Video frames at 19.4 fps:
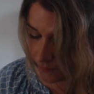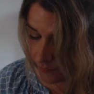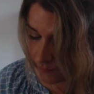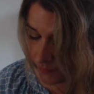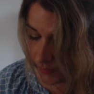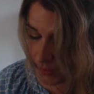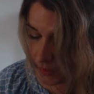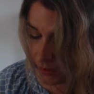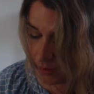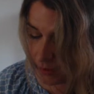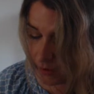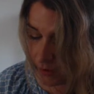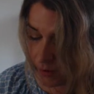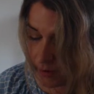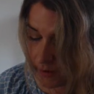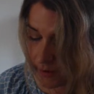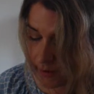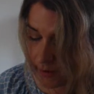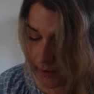"The
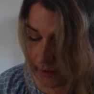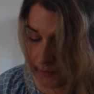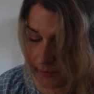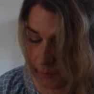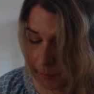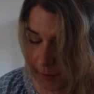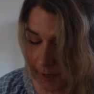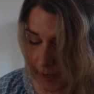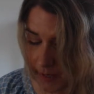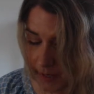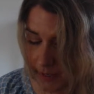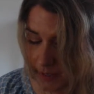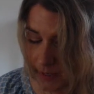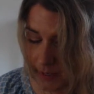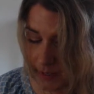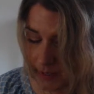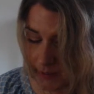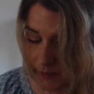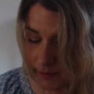earth's
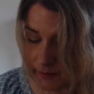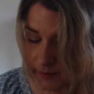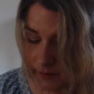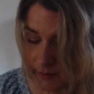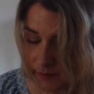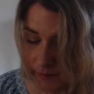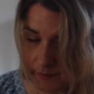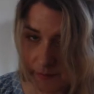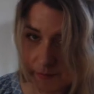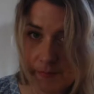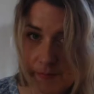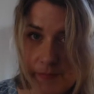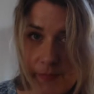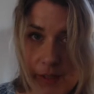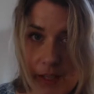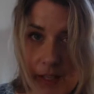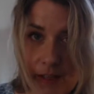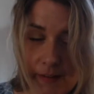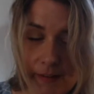blanket,"
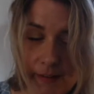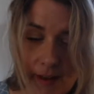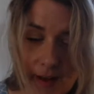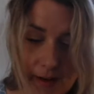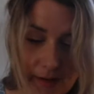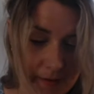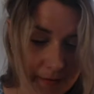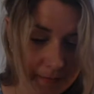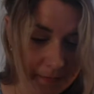he said.